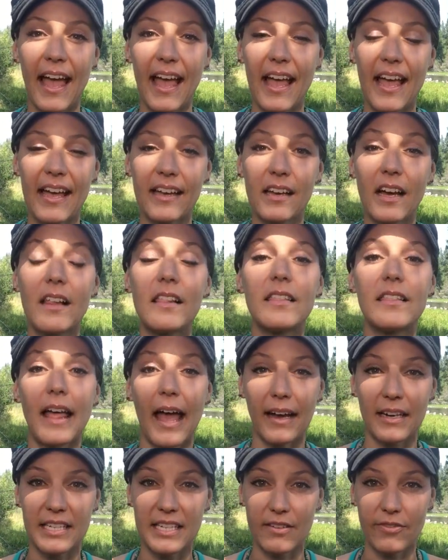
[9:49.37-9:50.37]
a
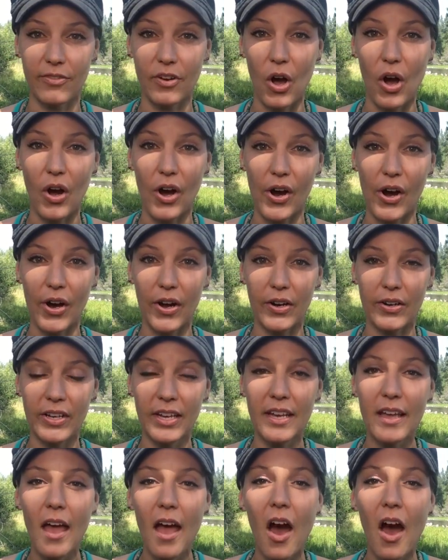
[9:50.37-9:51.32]
collective card.